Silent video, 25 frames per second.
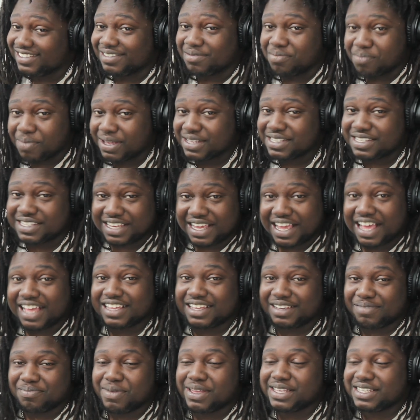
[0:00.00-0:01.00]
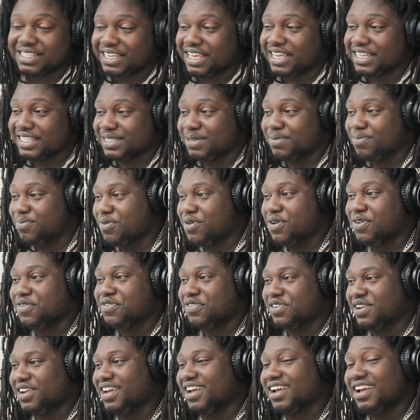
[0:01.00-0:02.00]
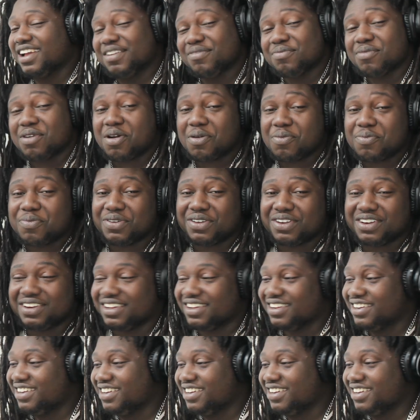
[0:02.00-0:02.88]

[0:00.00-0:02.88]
Messi gets a point for that, in my opinion.